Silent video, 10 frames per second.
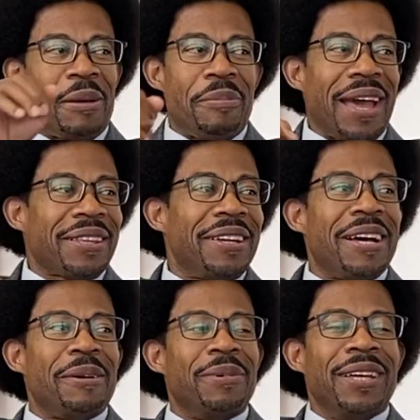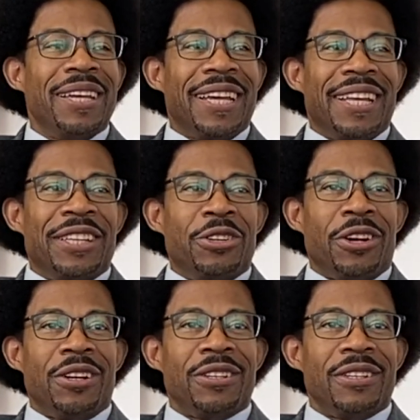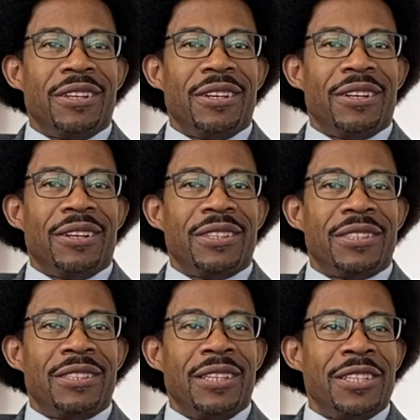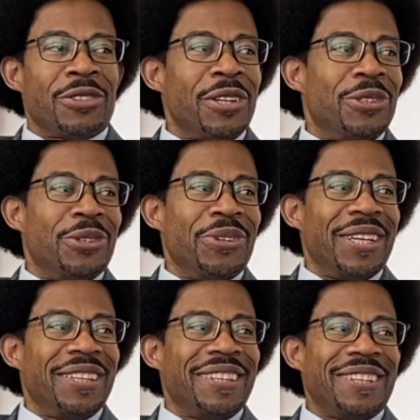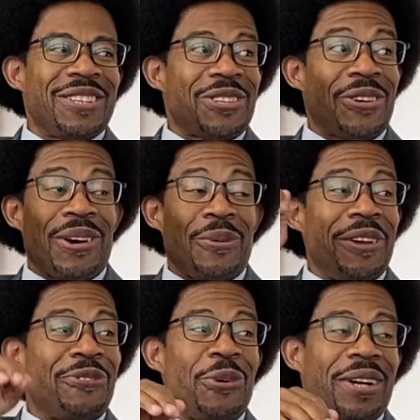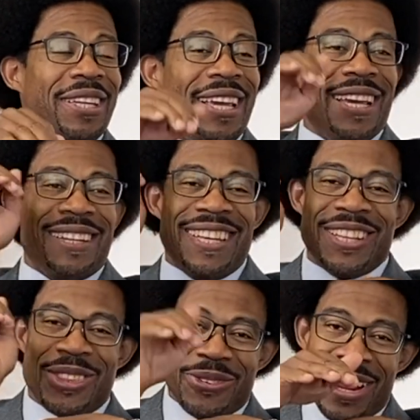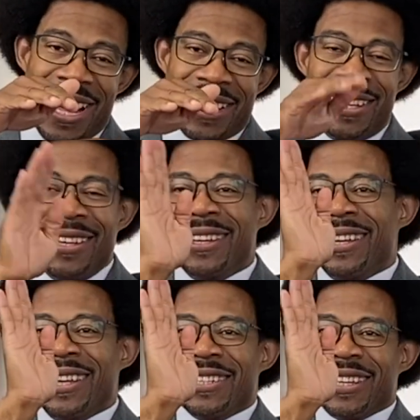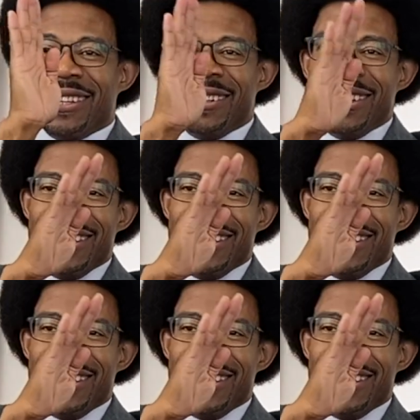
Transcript: I backed it up, and then you heard, shit, he's gonna do it. So I went for it again, hit the rack, and it's like,